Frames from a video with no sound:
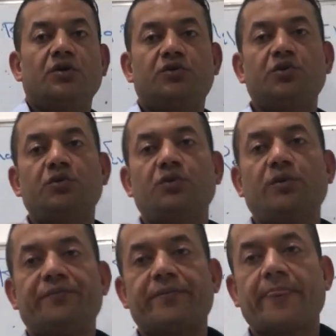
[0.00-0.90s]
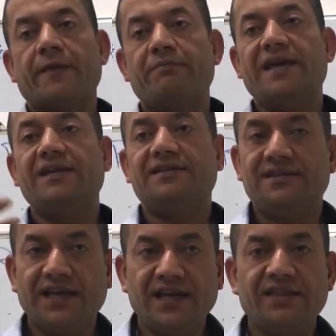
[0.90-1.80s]
to
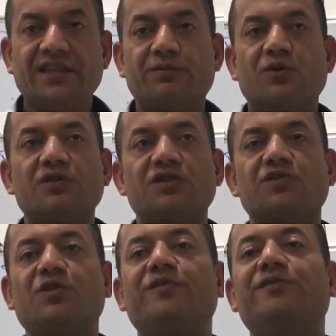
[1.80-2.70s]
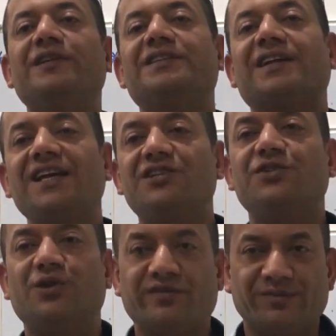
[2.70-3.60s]
maintain the process of
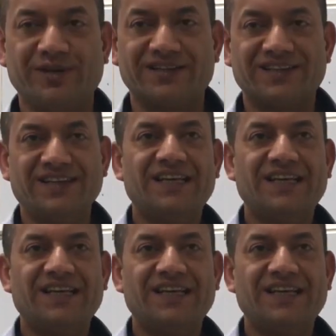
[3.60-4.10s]
filtration of blood.